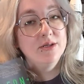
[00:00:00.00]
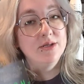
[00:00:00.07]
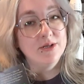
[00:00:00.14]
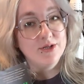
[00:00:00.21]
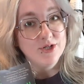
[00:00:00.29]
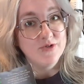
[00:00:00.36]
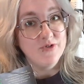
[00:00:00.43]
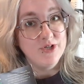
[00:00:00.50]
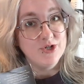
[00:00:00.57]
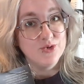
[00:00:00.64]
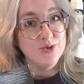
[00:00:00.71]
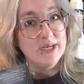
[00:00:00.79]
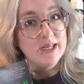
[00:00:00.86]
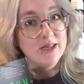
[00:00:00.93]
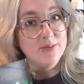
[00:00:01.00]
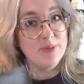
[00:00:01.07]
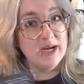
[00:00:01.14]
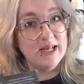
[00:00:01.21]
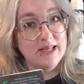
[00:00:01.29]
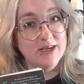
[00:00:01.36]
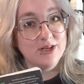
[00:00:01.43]
So I just finished reading The
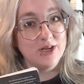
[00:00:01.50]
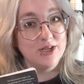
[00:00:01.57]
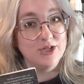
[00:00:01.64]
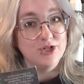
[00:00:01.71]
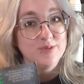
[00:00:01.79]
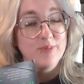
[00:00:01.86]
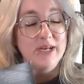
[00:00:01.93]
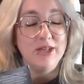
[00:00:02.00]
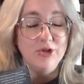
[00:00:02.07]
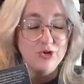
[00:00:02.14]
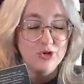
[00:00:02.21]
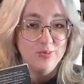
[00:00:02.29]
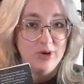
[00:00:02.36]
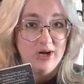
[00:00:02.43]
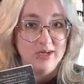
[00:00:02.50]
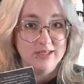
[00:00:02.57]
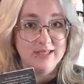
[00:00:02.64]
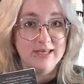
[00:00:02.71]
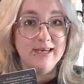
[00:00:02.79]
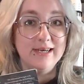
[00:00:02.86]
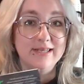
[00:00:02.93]
Paleontologist by Luke
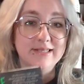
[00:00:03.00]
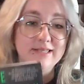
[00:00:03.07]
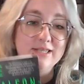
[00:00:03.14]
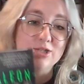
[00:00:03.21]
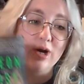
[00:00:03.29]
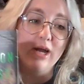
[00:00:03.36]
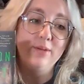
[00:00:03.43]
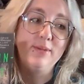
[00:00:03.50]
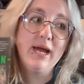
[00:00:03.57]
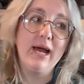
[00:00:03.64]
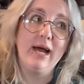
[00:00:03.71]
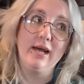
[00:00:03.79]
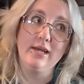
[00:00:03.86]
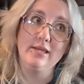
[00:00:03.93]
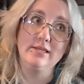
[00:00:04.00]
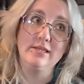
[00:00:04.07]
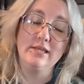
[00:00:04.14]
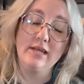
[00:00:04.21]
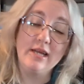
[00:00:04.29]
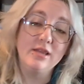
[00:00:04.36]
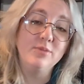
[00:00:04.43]
Dumas. It's described as
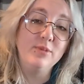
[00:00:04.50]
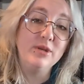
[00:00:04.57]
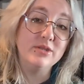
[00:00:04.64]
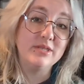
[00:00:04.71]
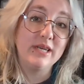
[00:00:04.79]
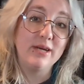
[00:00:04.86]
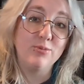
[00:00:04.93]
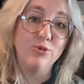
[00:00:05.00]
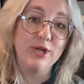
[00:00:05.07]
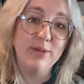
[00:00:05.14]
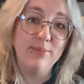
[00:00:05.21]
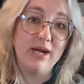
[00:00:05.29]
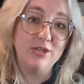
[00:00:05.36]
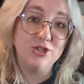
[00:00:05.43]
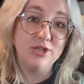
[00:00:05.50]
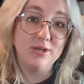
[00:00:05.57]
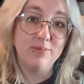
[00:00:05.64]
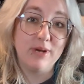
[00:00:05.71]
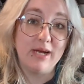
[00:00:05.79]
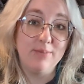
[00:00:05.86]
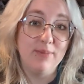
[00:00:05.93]
The Night at the Museum reimagined
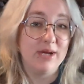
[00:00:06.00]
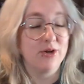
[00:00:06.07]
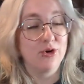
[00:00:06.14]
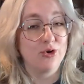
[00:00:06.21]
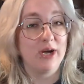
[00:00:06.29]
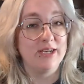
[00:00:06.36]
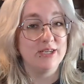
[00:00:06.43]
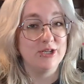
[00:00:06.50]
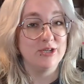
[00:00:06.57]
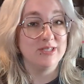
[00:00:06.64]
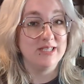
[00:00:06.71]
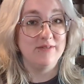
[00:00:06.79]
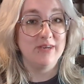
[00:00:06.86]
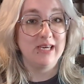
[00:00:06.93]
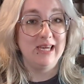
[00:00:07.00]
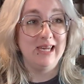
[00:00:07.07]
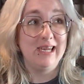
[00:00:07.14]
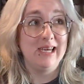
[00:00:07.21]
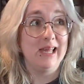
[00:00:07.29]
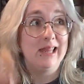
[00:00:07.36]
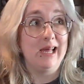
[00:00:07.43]
by Michael Crichton Stephen
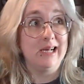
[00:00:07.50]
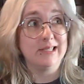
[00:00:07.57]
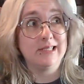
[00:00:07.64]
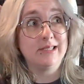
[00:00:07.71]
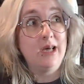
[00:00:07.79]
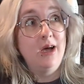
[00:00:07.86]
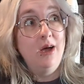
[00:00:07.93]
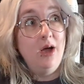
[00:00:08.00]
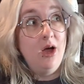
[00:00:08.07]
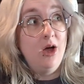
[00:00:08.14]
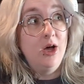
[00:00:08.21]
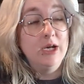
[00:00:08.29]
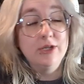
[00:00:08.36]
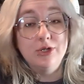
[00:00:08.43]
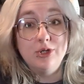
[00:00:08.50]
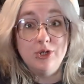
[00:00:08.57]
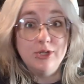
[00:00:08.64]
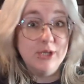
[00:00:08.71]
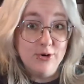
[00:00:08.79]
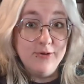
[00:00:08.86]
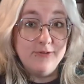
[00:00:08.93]
King, and that's
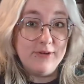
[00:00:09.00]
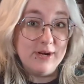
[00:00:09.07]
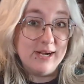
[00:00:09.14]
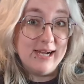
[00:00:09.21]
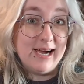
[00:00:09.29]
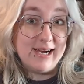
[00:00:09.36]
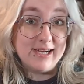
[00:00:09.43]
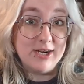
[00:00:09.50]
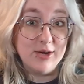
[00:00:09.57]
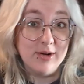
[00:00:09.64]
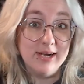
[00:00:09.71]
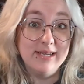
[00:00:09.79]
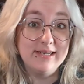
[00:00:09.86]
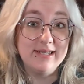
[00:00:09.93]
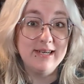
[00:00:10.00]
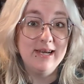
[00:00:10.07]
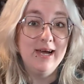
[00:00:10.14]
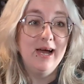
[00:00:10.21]
so very accurate.